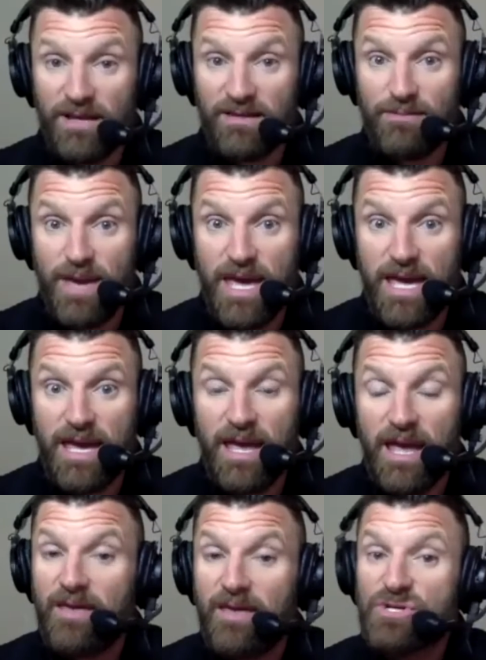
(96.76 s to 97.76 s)
to me.
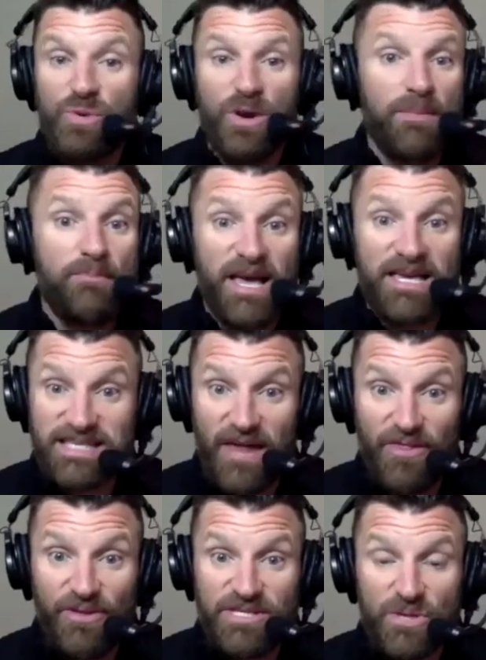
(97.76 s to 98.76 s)
Here's one of the best
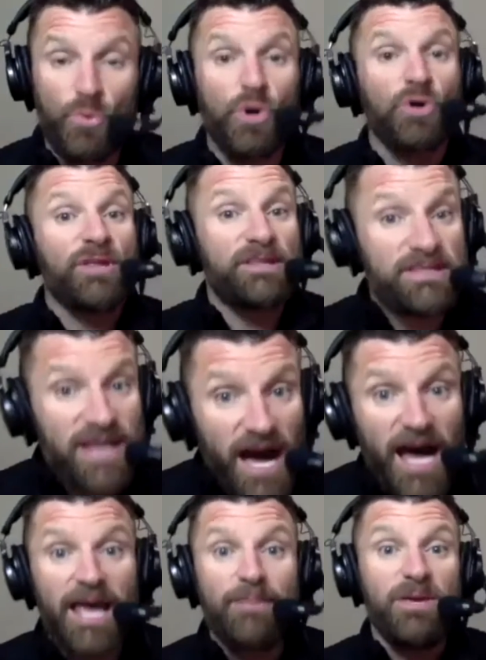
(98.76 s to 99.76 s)
athletes in the world. At the
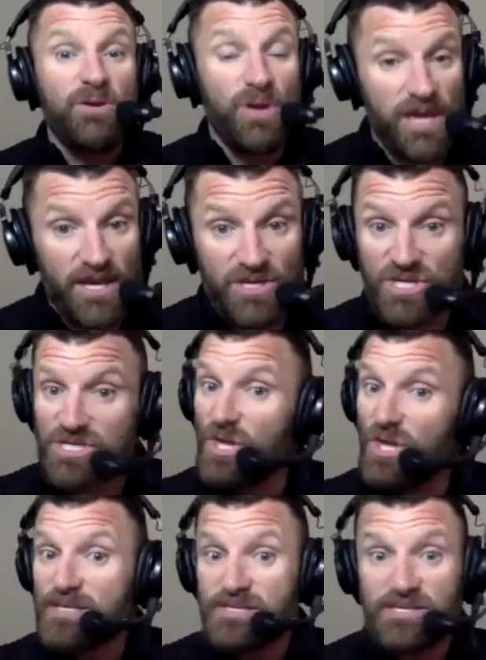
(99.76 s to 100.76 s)
time, he had just
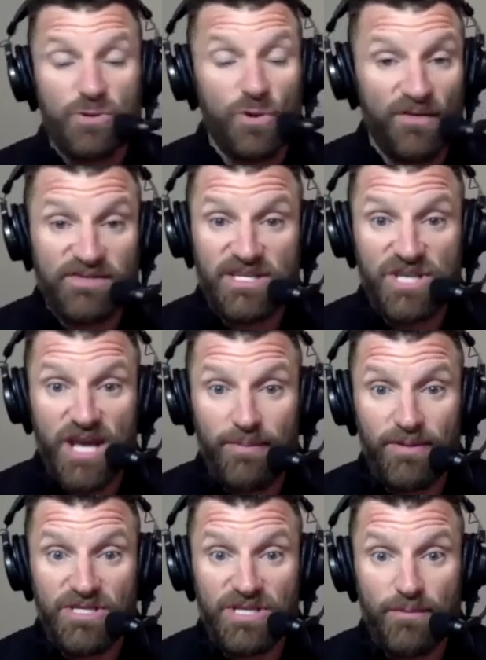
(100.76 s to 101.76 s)
lost his UFC
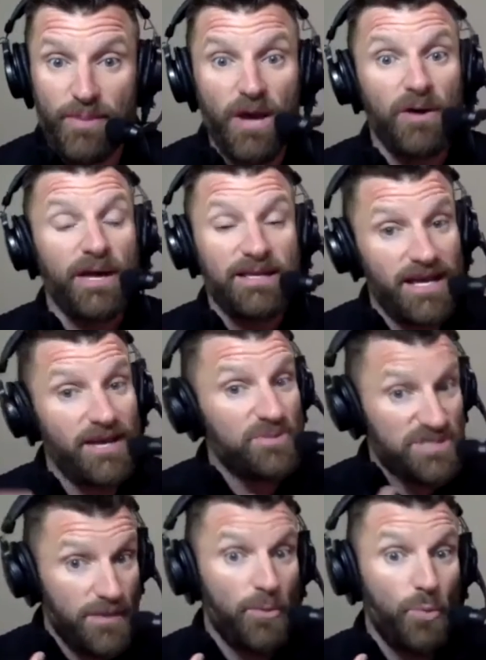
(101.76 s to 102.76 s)
championship belt, and it was
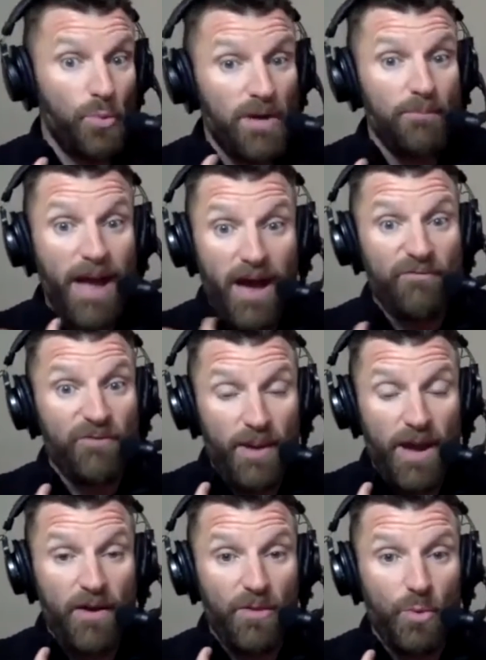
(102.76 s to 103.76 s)
number 1 pound for
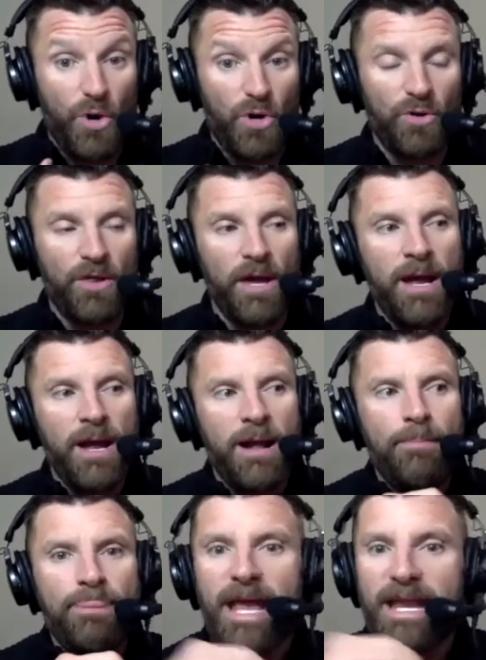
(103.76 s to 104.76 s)
pound in the world,
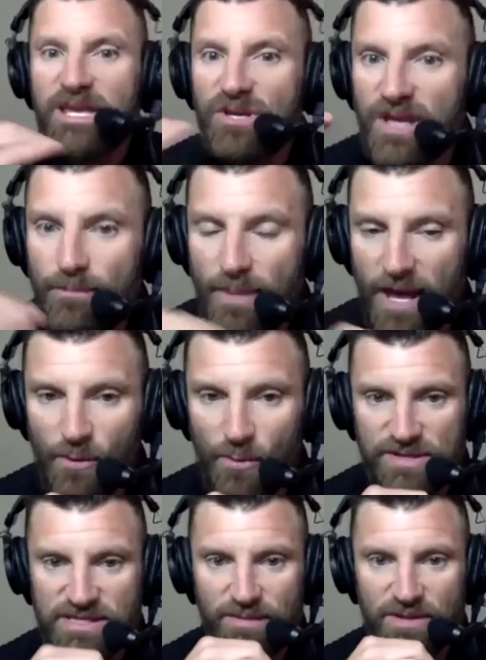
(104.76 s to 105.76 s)
and he could get better with
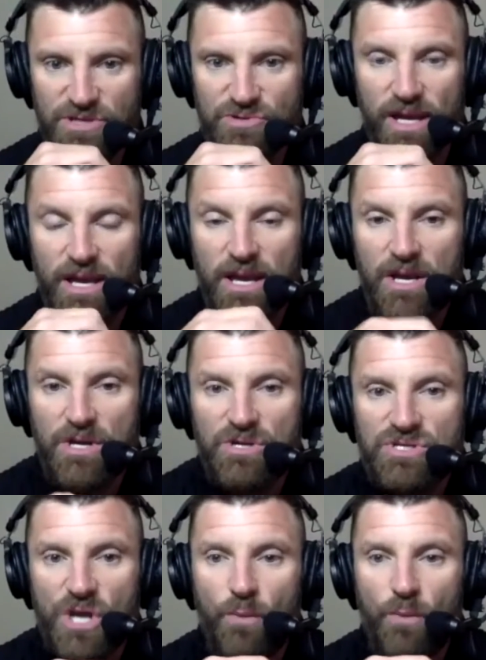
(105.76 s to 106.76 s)
his imagery.
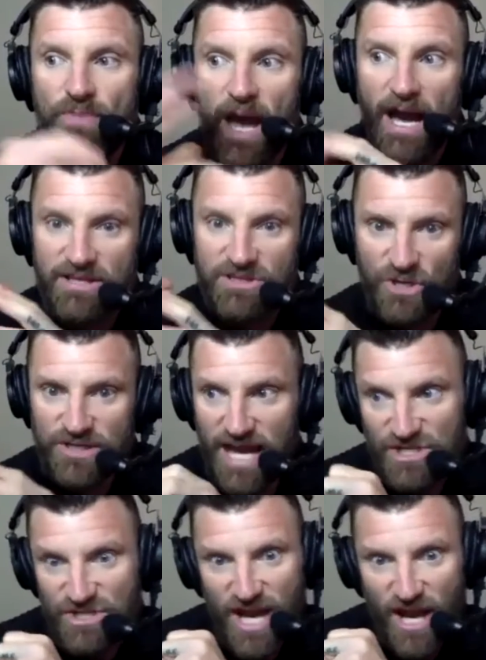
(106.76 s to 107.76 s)
So I took that
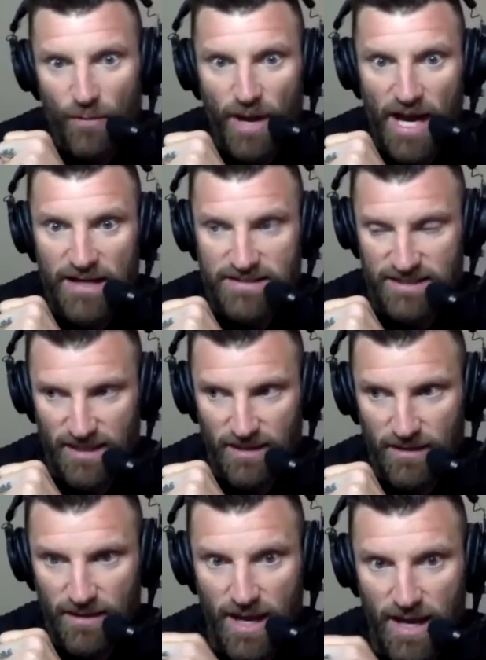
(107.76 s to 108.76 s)
shadow boxing,
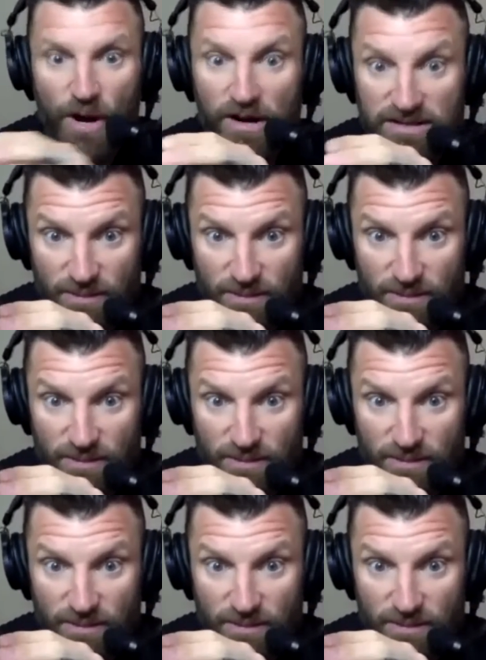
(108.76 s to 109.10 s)
I brought it to